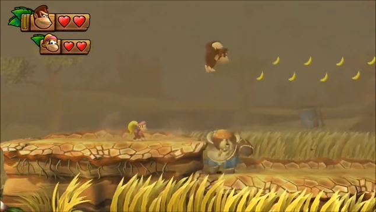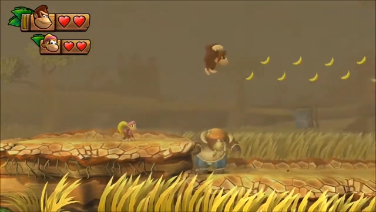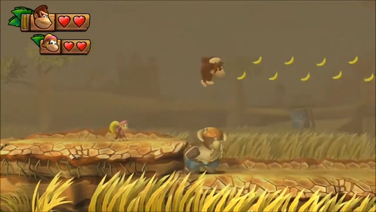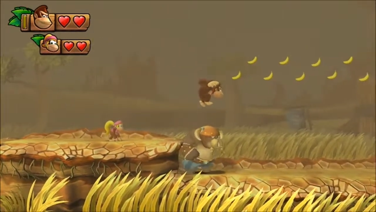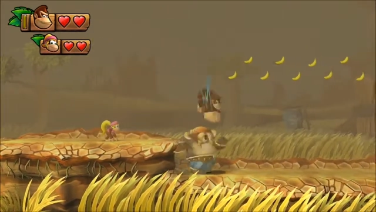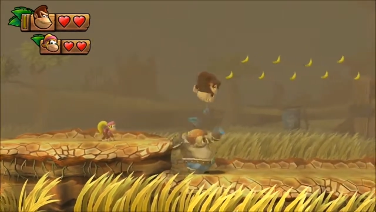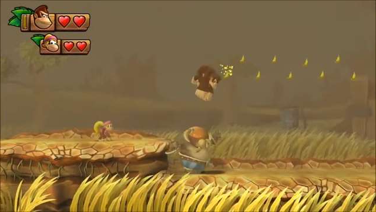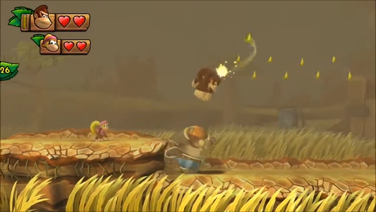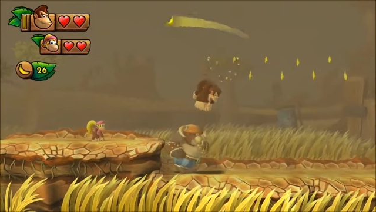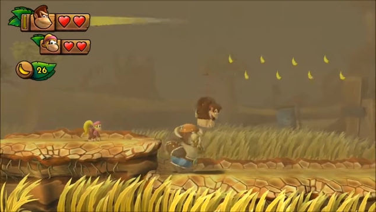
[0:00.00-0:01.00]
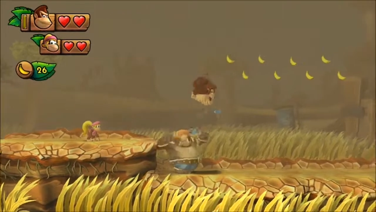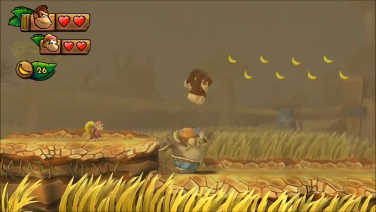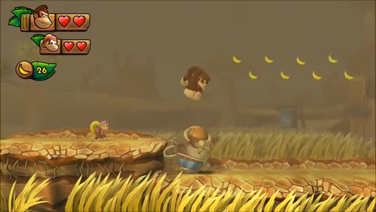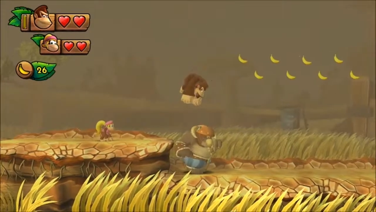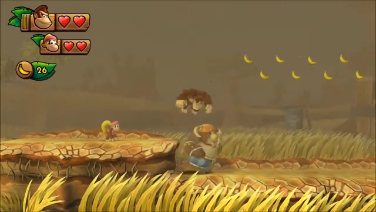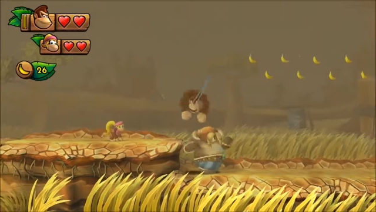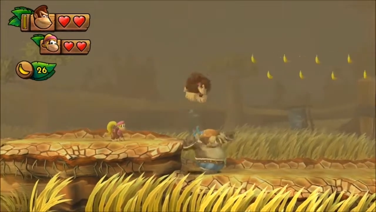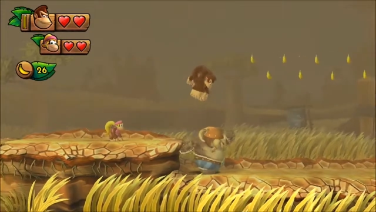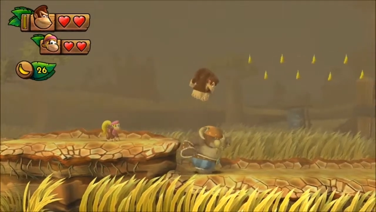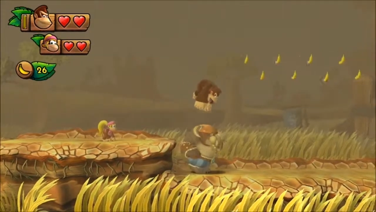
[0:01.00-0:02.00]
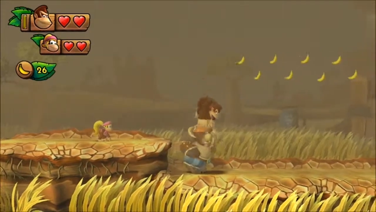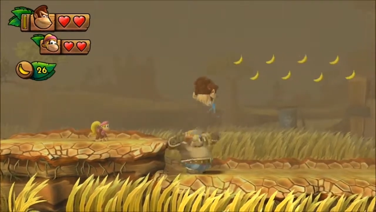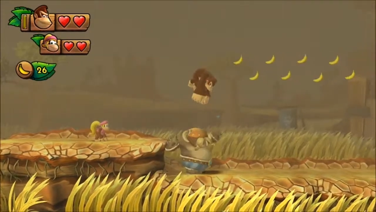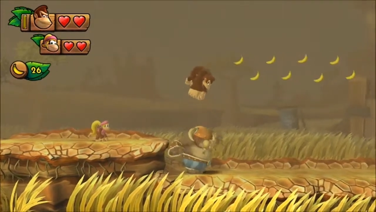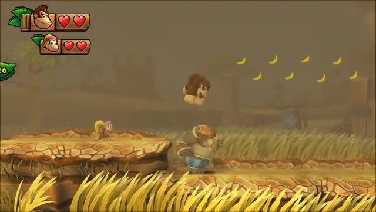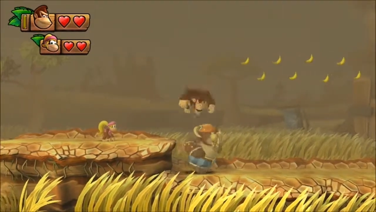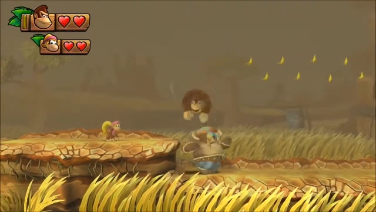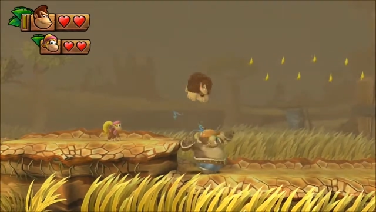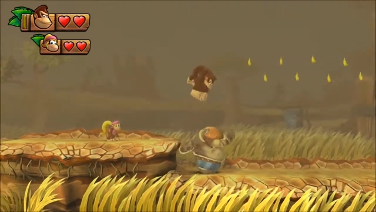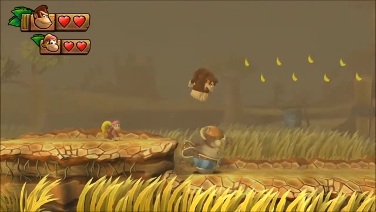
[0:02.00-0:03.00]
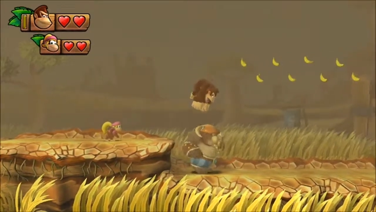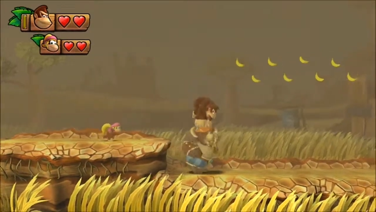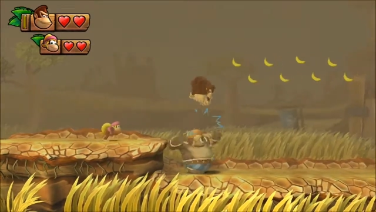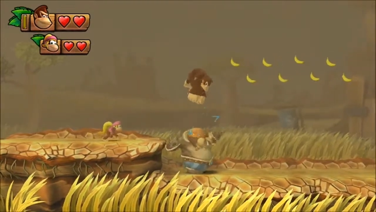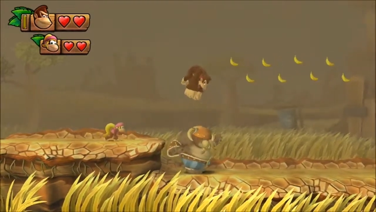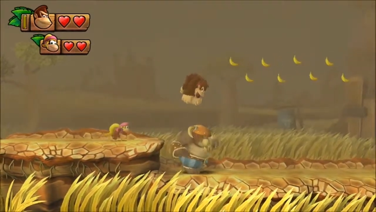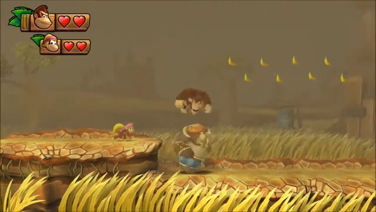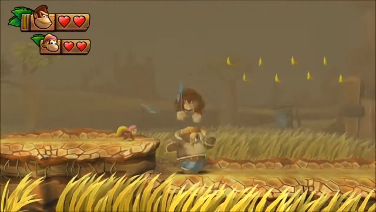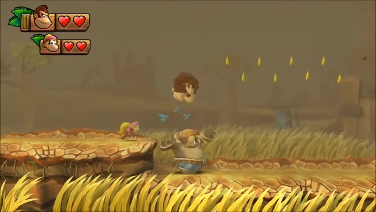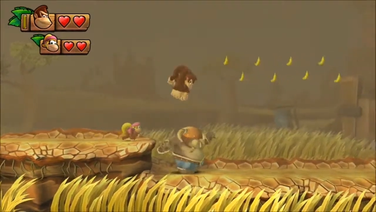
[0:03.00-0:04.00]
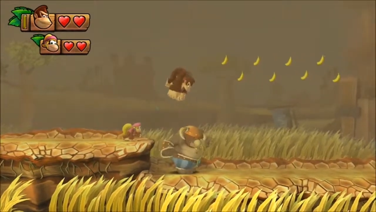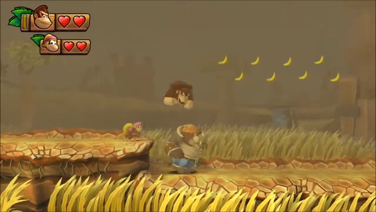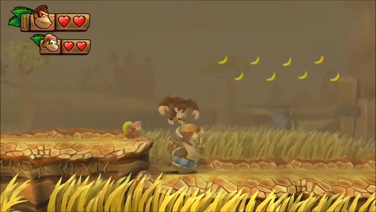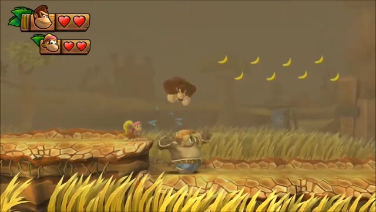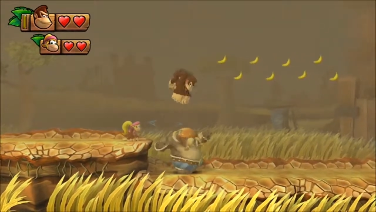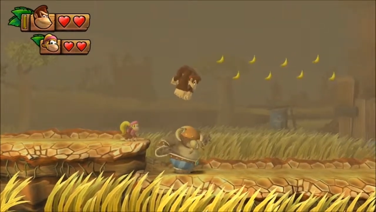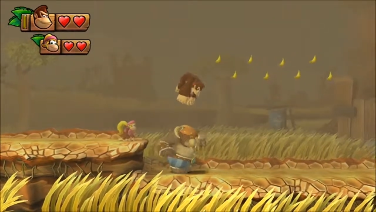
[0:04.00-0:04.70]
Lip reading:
No face is visible, so there are no lips to read.